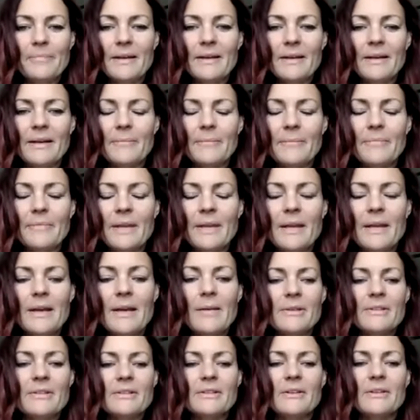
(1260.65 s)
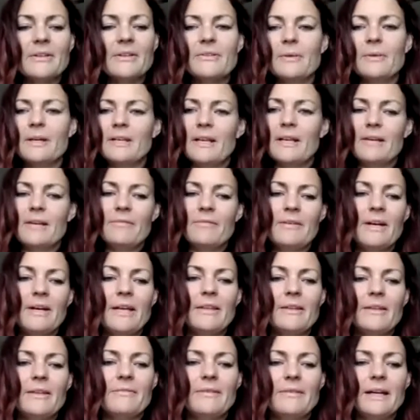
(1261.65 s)
Right. We must also
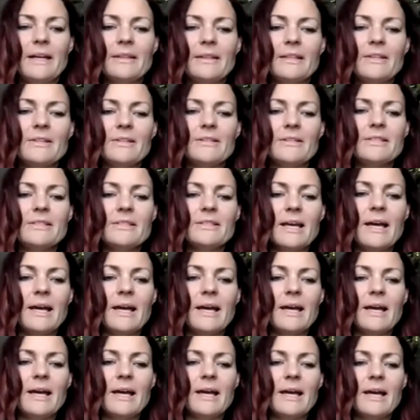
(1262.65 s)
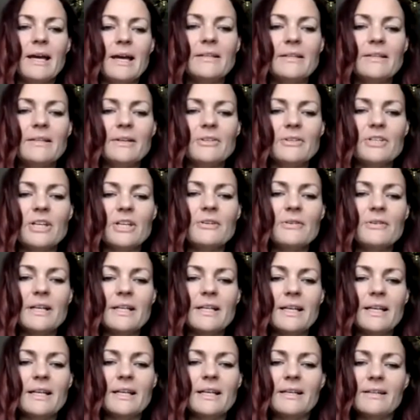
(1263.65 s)
identify the fact that that our gender
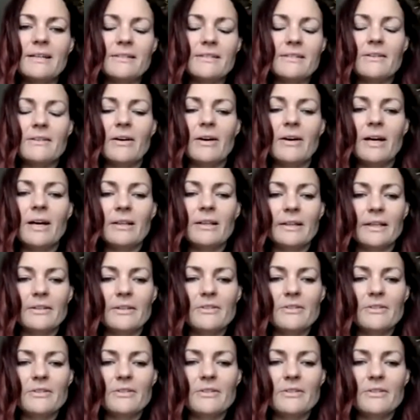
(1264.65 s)
identity is not linked to